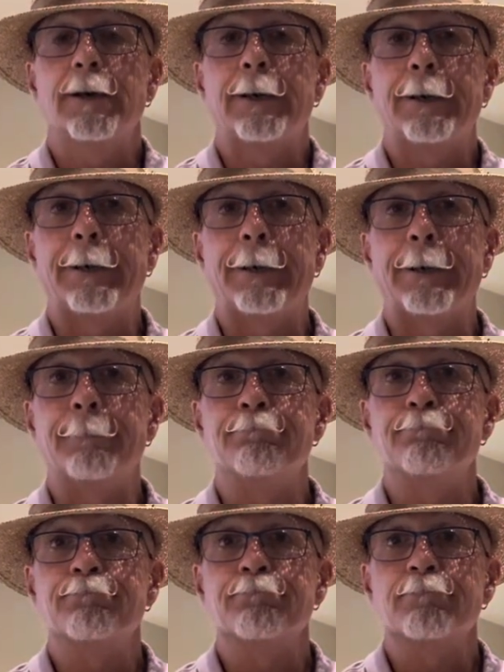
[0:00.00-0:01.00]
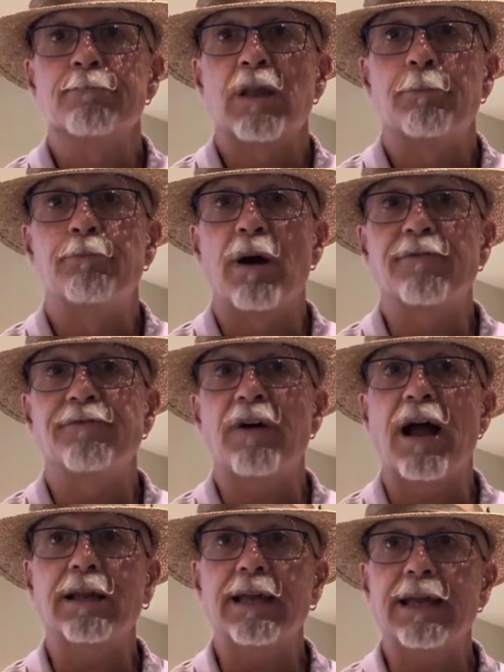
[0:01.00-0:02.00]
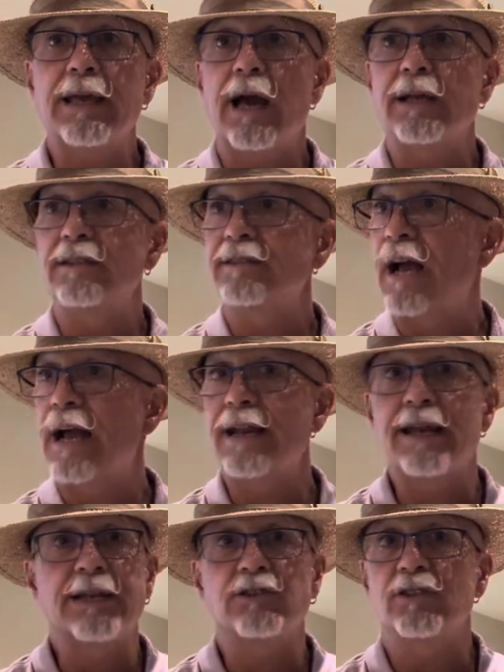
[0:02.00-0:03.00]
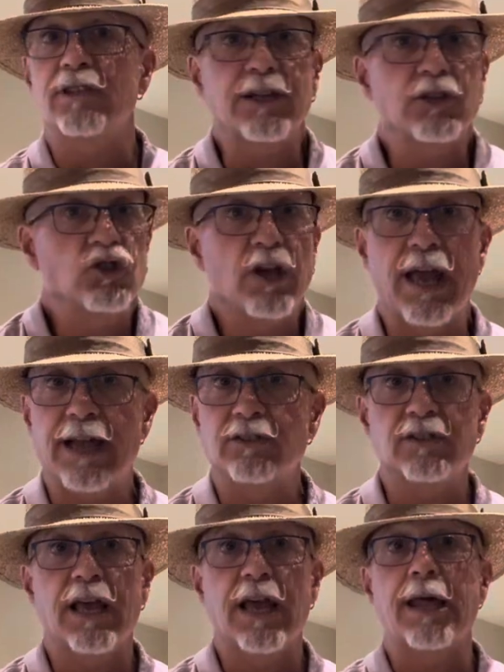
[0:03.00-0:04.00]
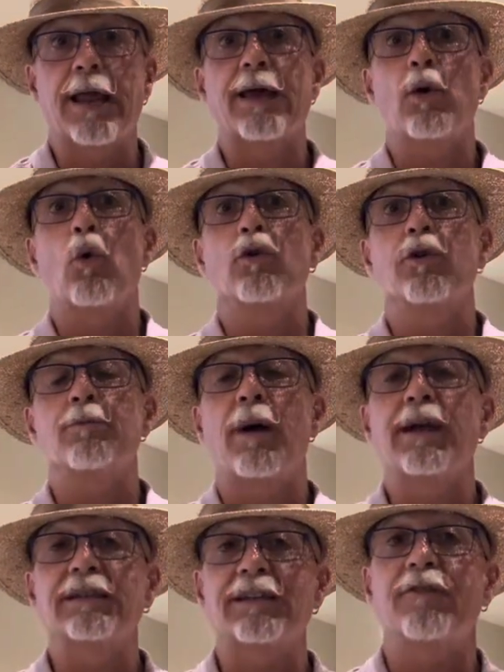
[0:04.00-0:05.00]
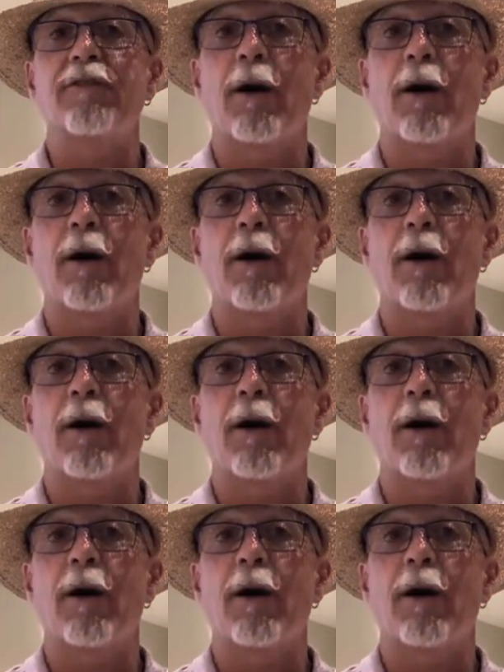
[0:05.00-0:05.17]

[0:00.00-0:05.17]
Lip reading: But finally, I decided I'd just take a chance and I ordered myself a